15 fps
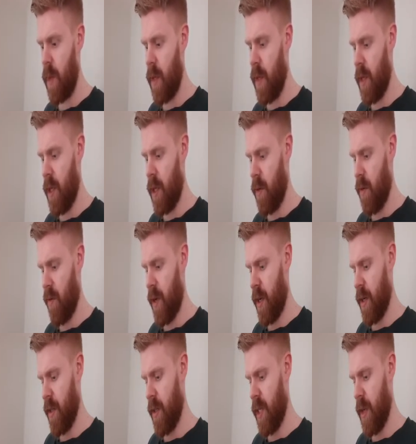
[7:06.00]
These are
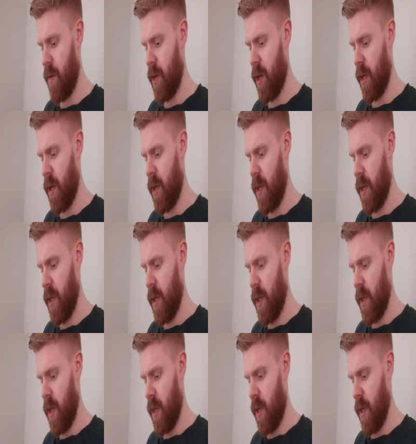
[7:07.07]
refracted. The same car,
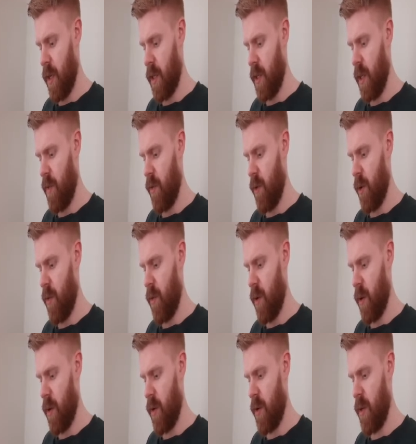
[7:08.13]

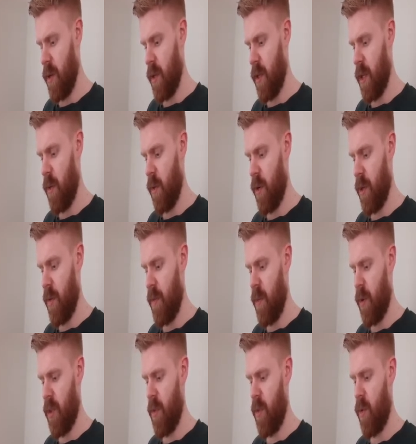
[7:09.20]
C41. You want the
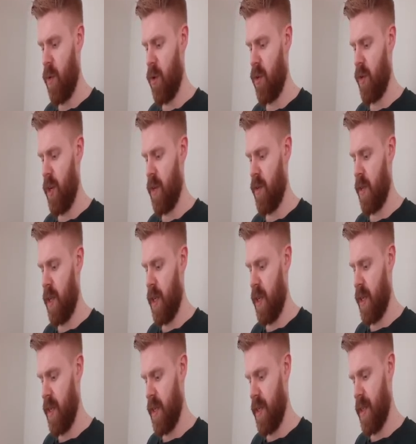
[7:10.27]
Porsches
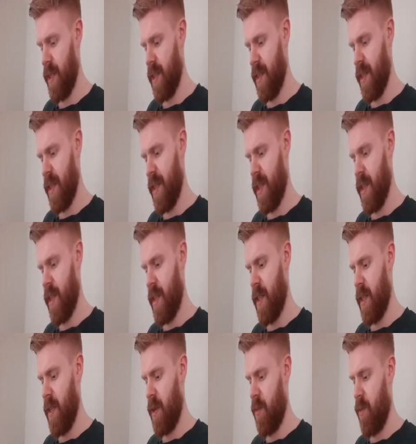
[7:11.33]
really,
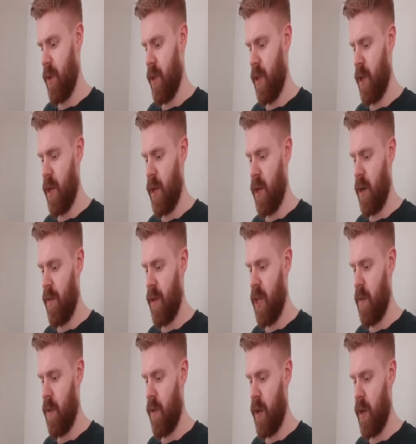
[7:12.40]
but the car of
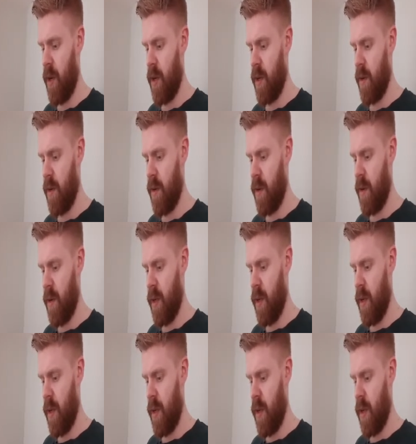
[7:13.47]
Kimi Raikkonen.
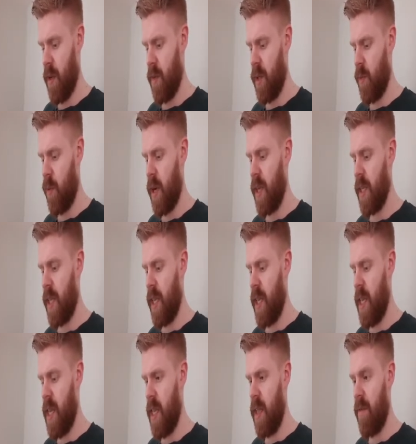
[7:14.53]
Surprised that
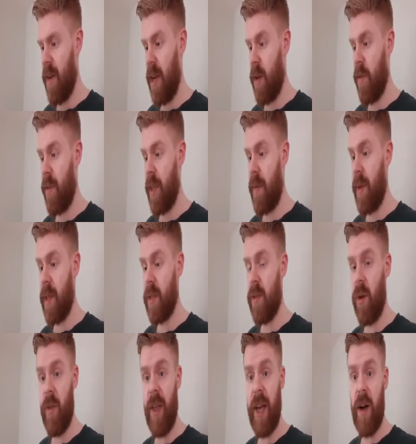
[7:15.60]
the value of Kimi is
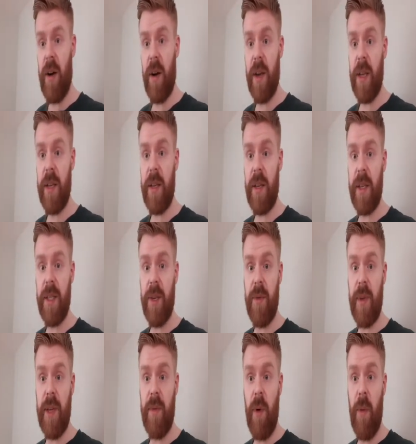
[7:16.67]
not that high,
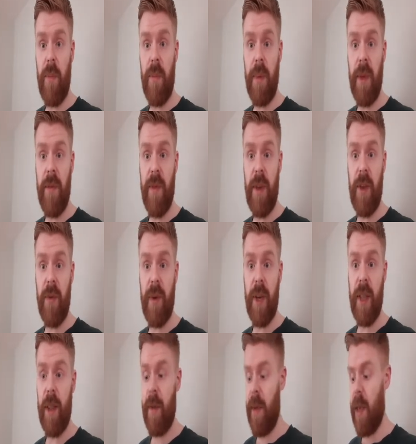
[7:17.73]
considering he won't be featuring
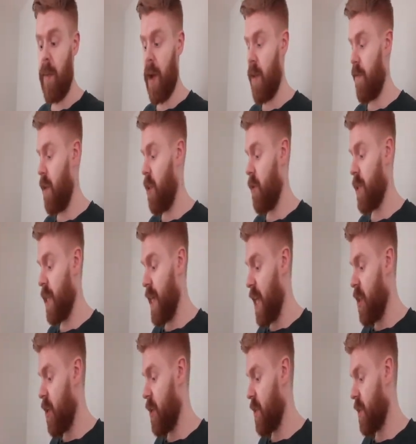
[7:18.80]
again. He might feature as a
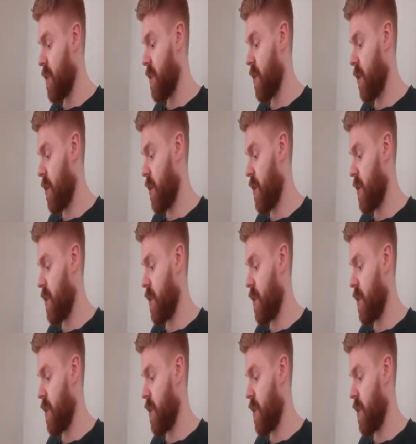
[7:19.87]
legend card